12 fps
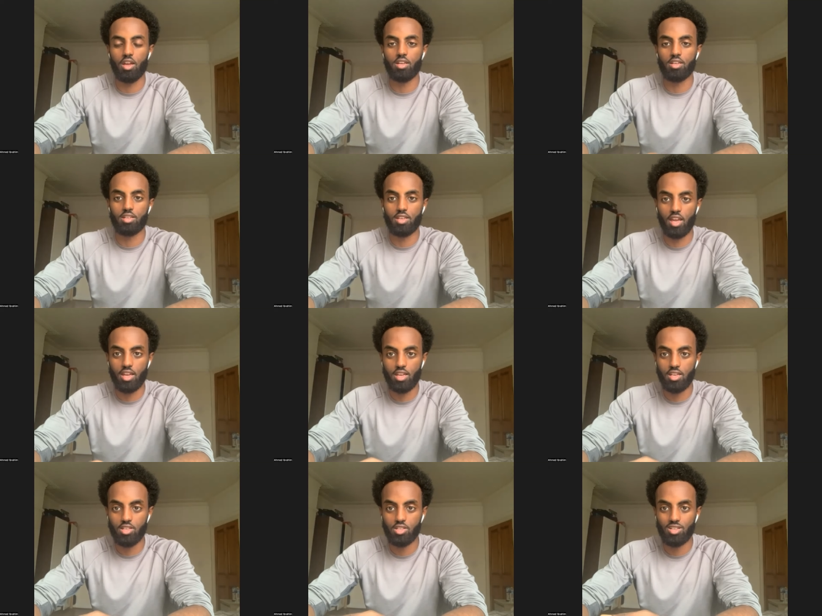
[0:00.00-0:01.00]

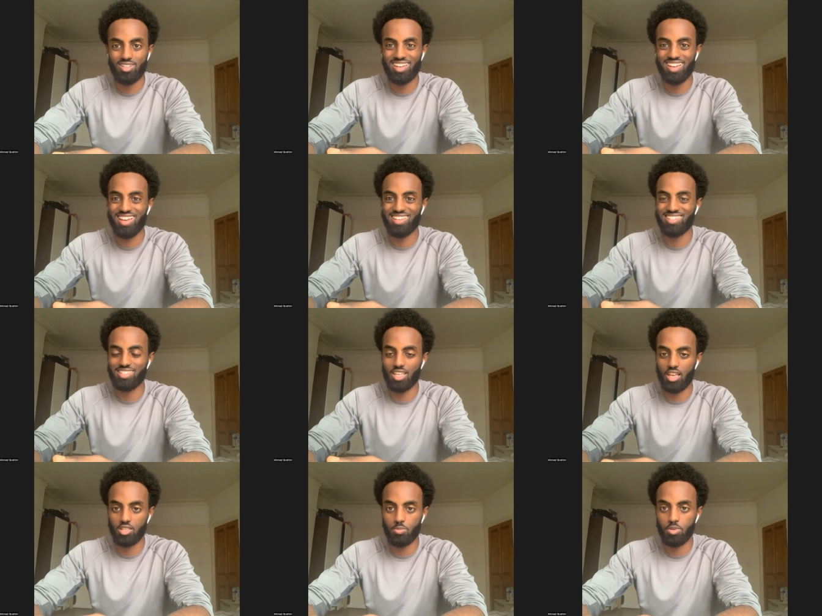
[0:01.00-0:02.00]
engage,
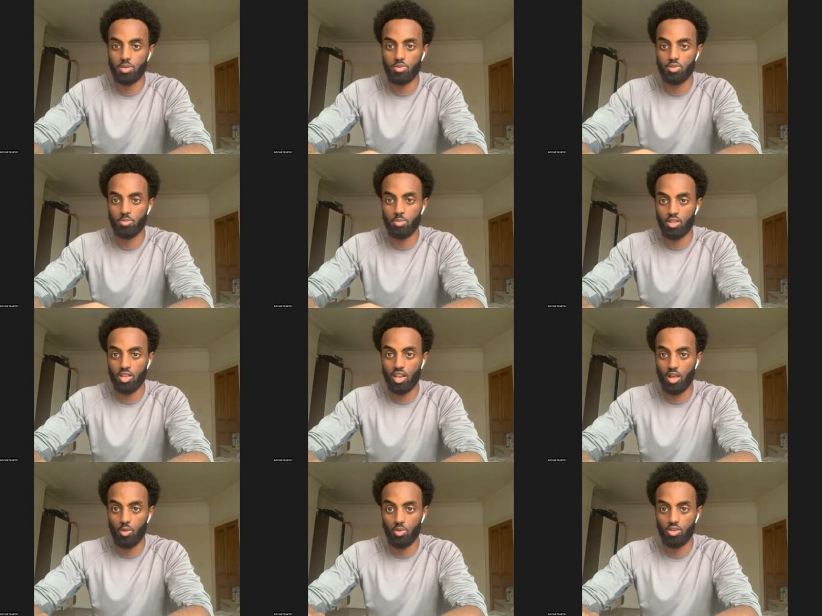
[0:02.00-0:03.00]
assess people's body
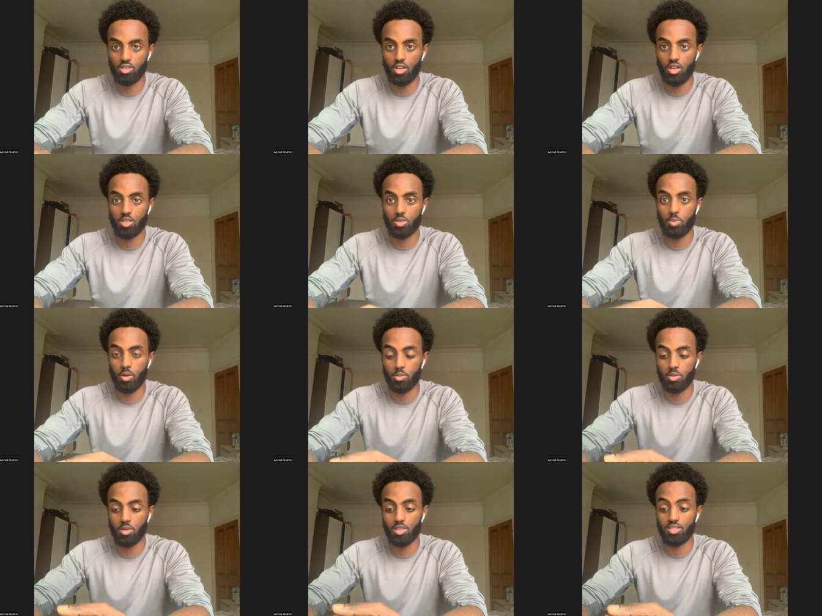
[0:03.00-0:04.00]
language,
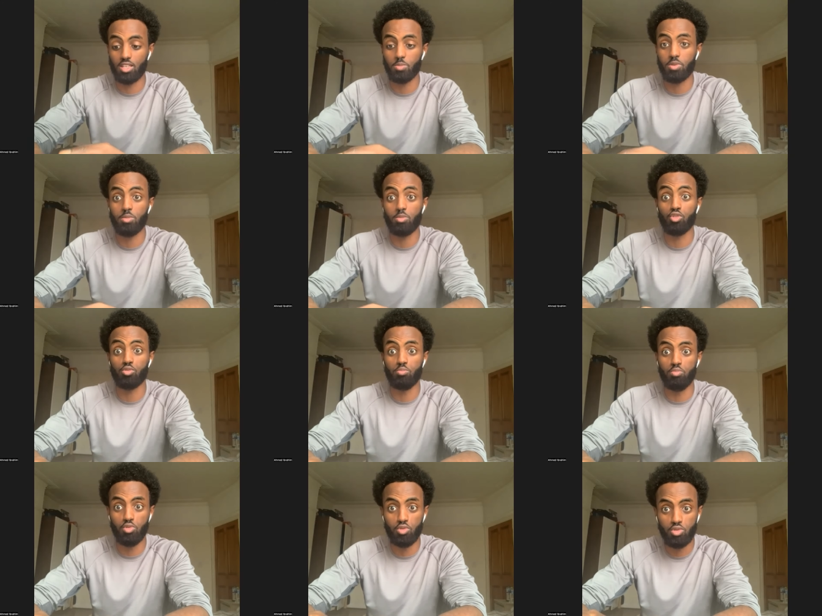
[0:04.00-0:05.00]
assess people's
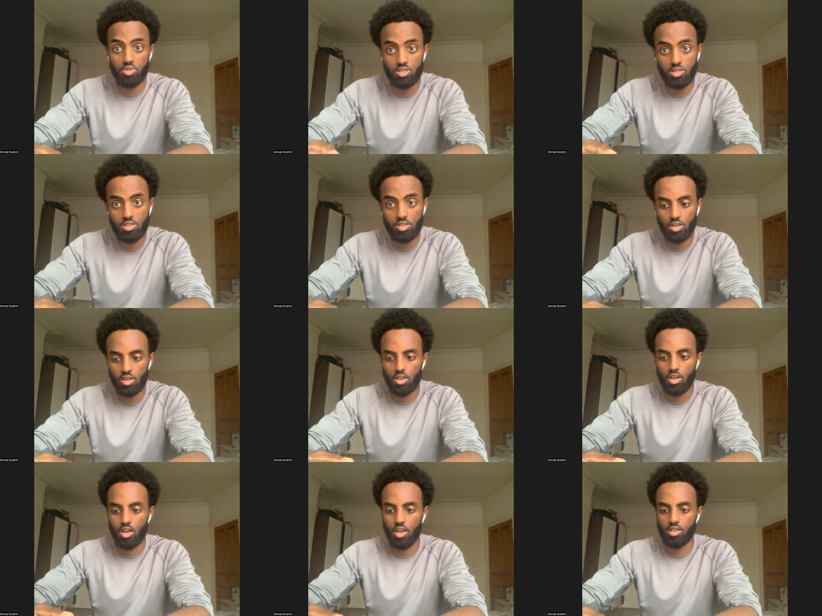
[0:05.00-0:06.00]
moods,
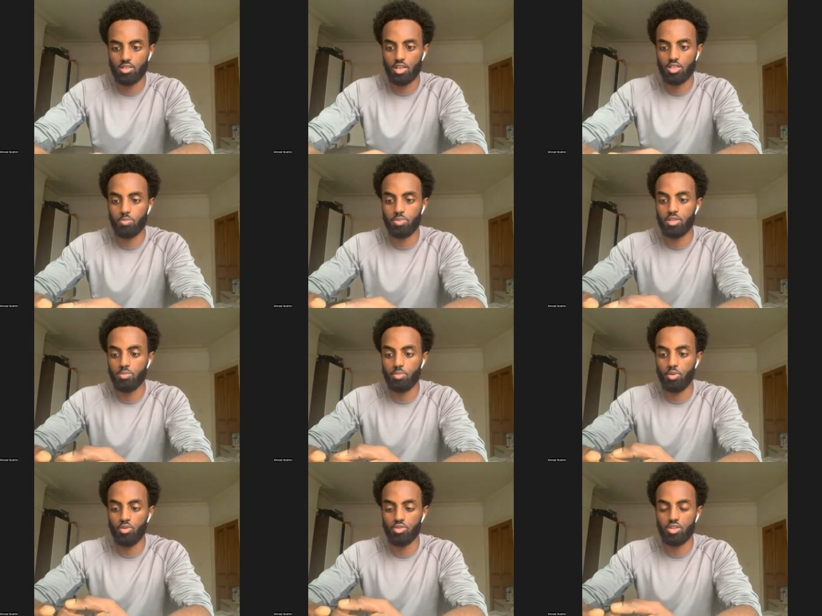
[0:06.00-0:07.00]
assess
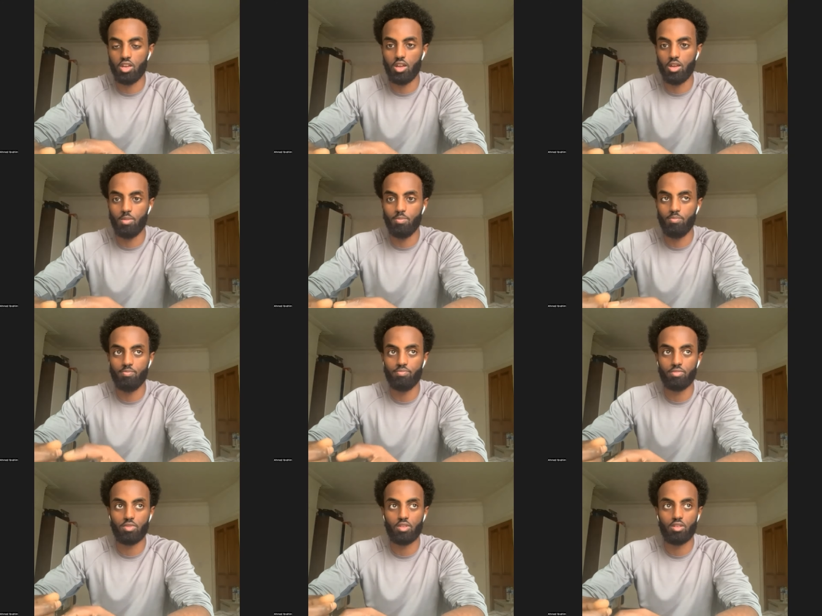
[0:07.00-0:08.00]
people's um,
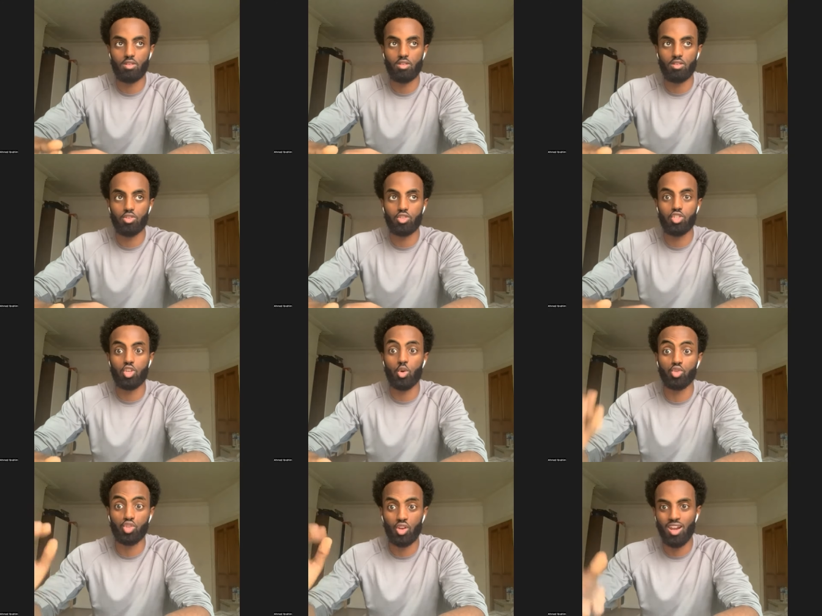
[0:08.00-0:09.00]

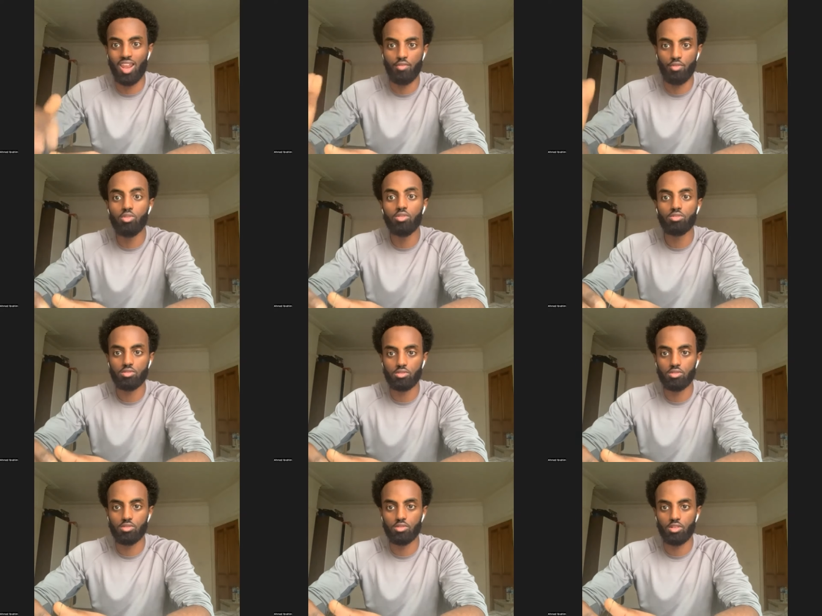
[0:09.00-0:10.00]
social level.
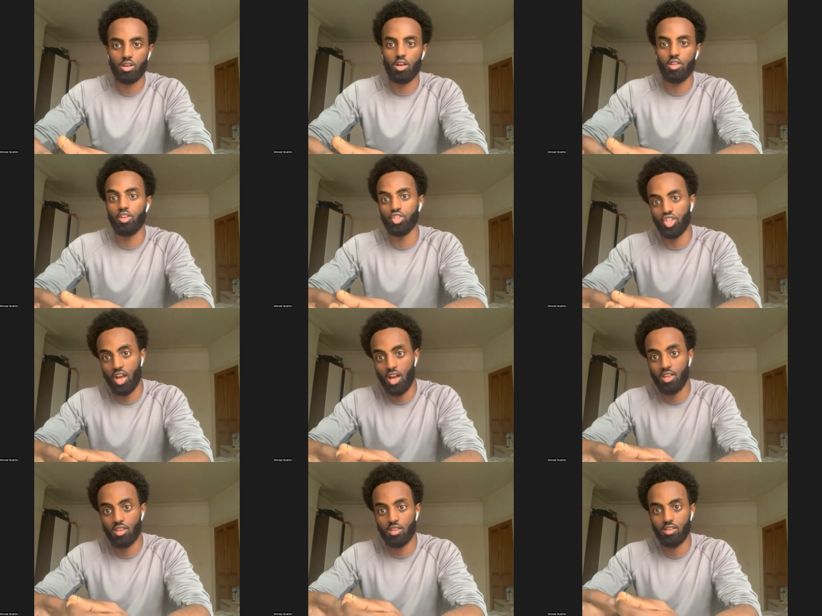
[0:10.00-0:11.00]
Are they
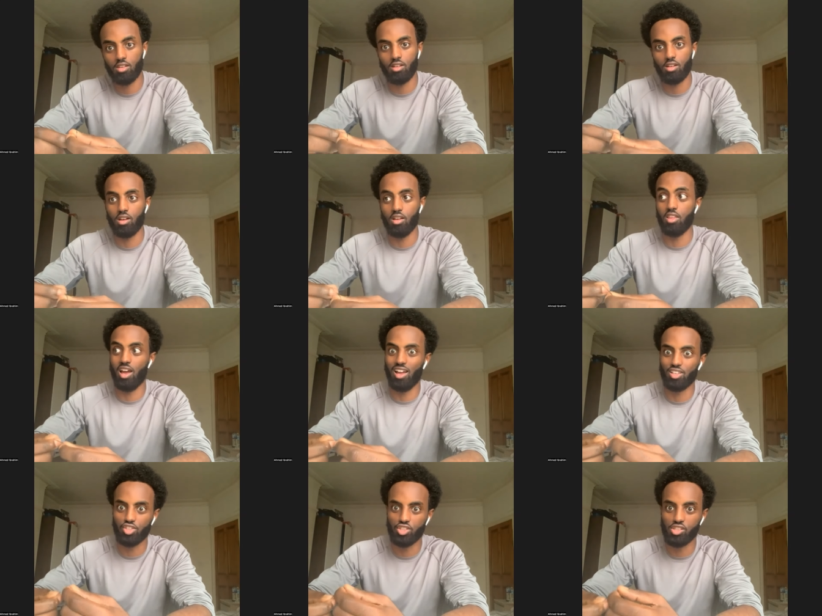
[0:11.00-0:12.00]
shy? Are they
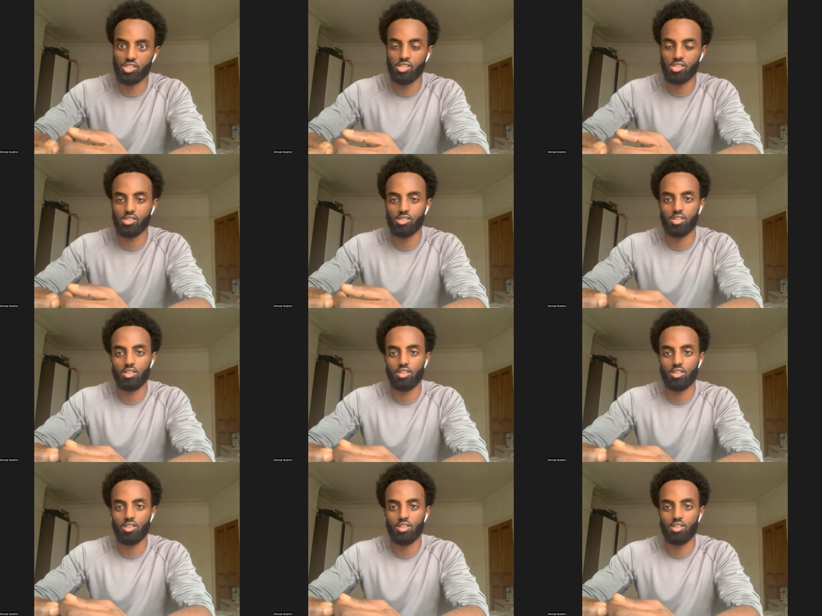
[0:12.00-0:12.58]
anxious?